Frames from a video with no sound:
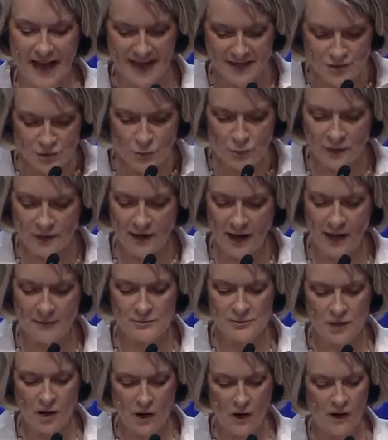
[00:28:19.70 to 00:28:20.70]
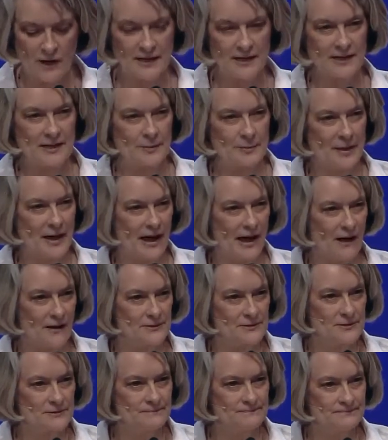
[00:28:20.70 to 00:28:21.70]
That's what I'm talking
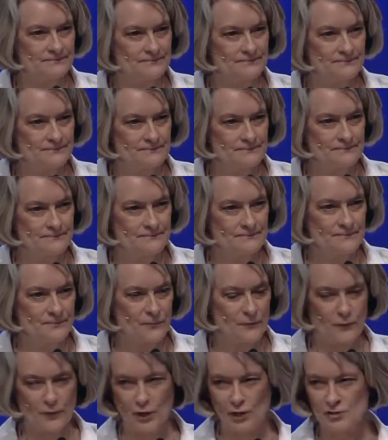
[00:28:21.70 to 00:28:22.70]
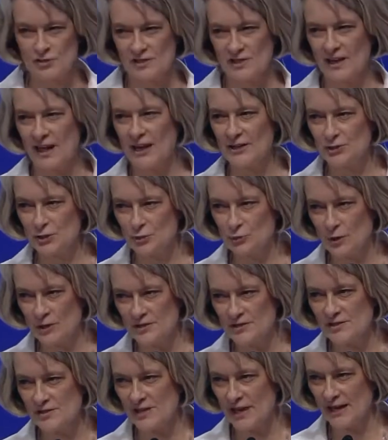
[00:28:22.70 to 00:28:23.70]
about. Firstly, I do
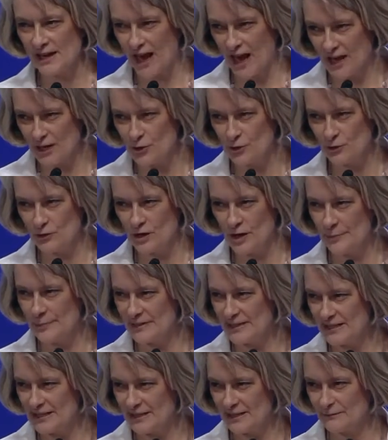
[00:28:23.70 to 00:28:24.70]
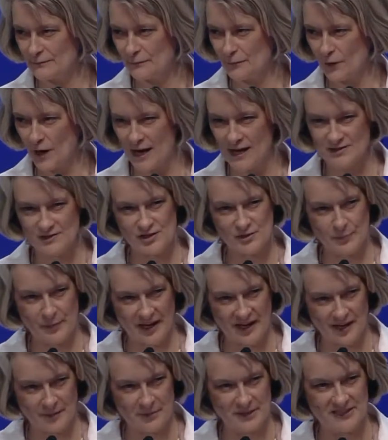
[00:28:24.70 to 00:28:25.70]
want to say I grew up eating fried
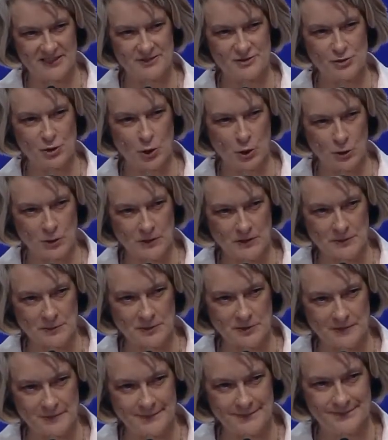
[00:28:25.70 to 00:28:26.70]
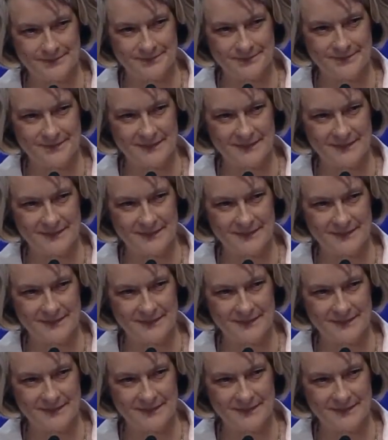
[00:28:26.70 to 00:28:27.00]
Spam and it's horrible.